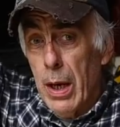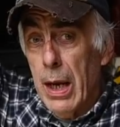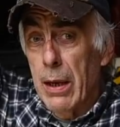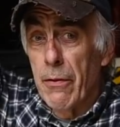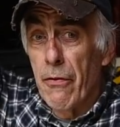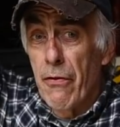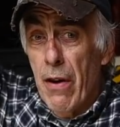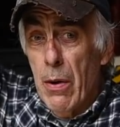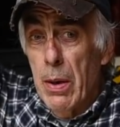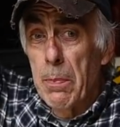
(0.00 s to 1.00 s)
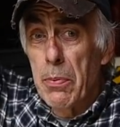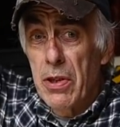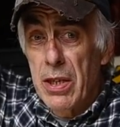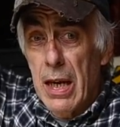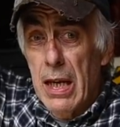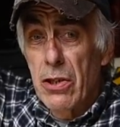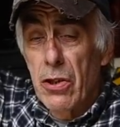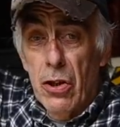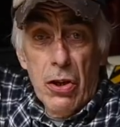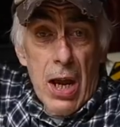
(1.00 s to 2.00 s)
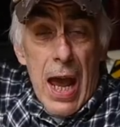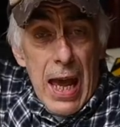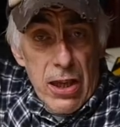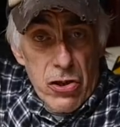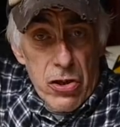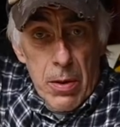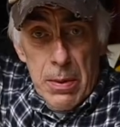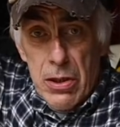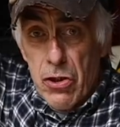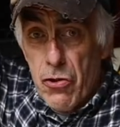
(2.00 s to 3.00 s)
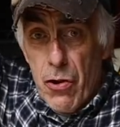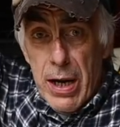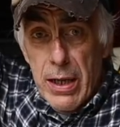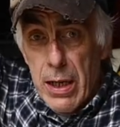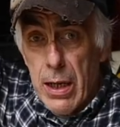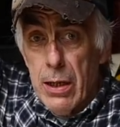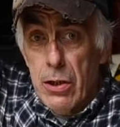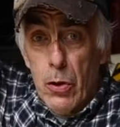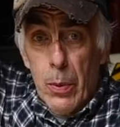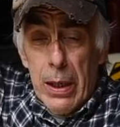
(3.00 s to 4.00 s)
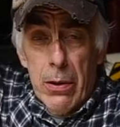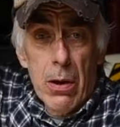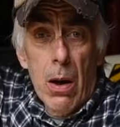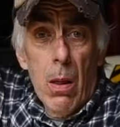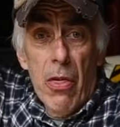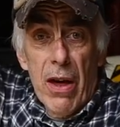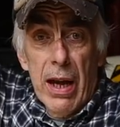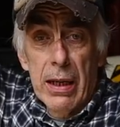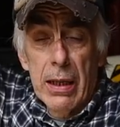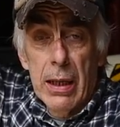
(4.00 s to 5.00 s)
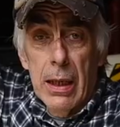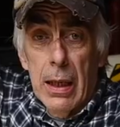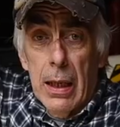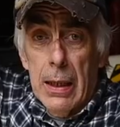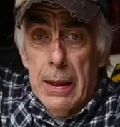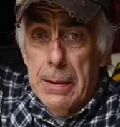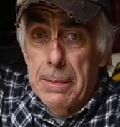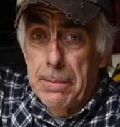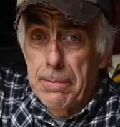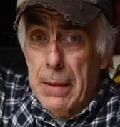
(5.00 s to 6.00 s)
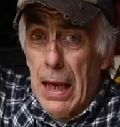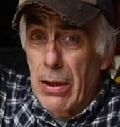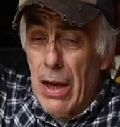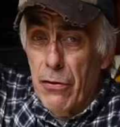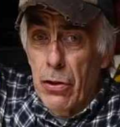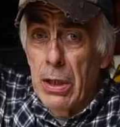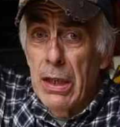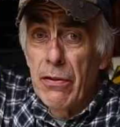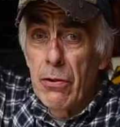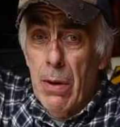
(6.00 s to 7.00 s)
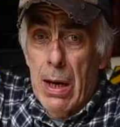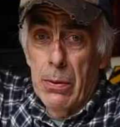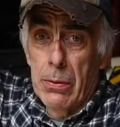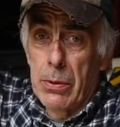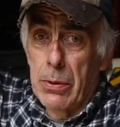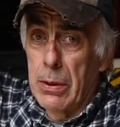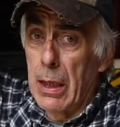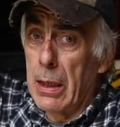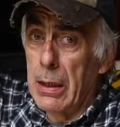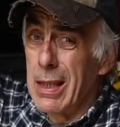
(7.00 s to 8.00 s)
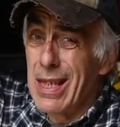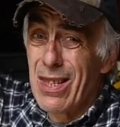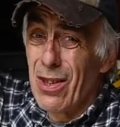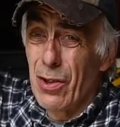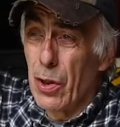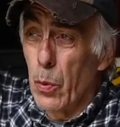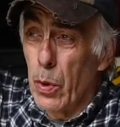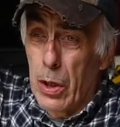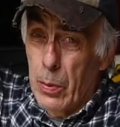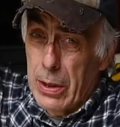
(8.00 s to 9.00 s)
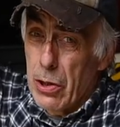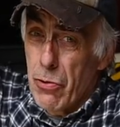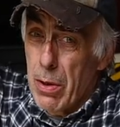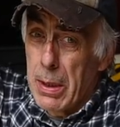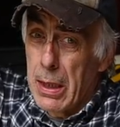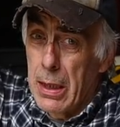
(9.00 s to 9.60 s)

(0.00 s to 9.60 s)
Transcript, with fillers: a very precise cut hatch, I mean straight, square, all that, um, and you have an uneven ground, then this is not going to work with the trimmy.